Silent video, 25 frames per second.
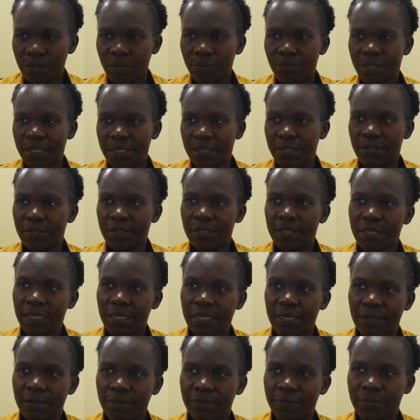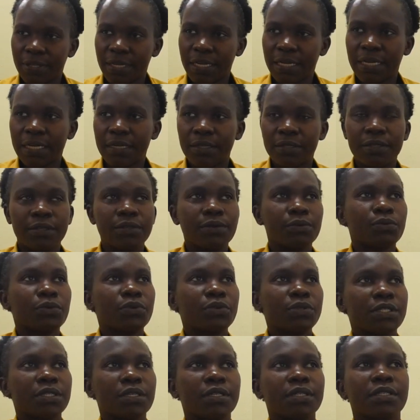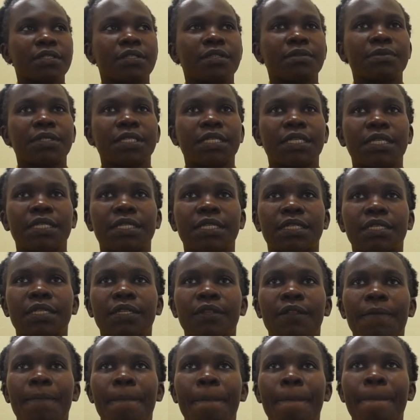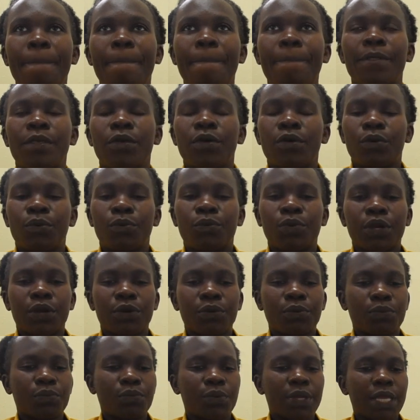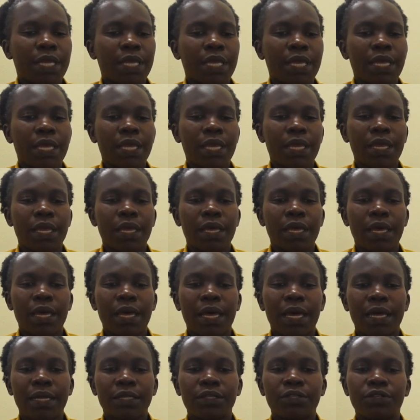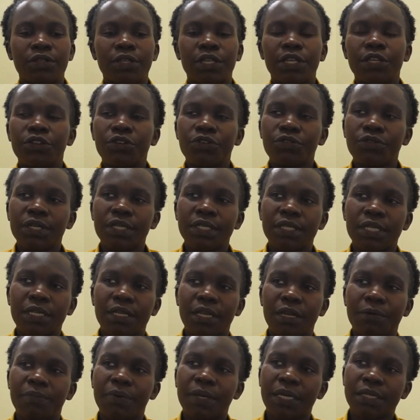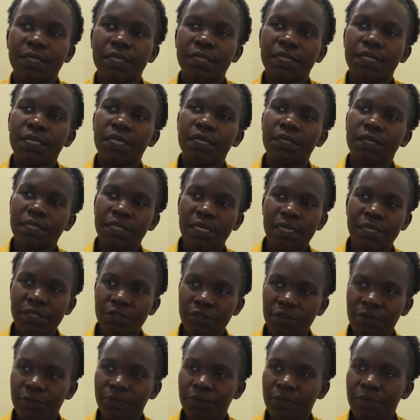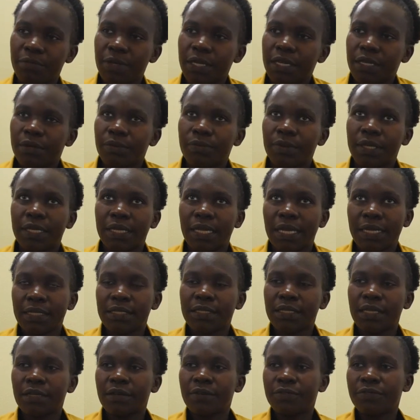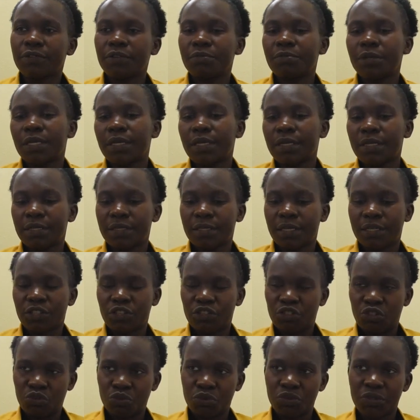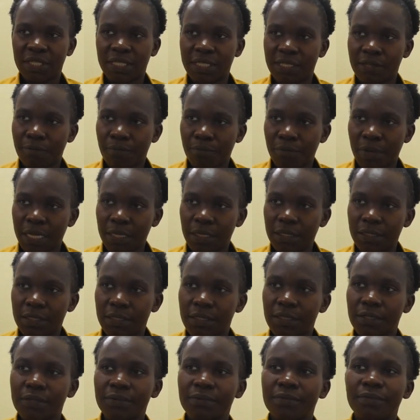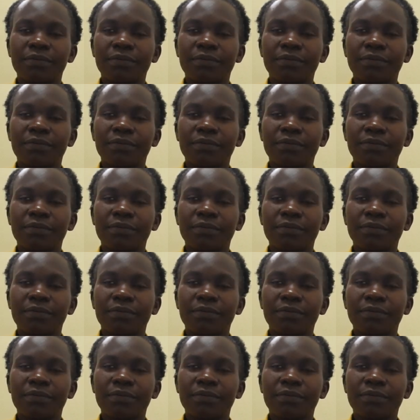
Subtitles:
in the western side of the island, Rosehall substation, where we had to increase the capacity, because as you're familiar with that side of Jamaica, it's a tourism belt,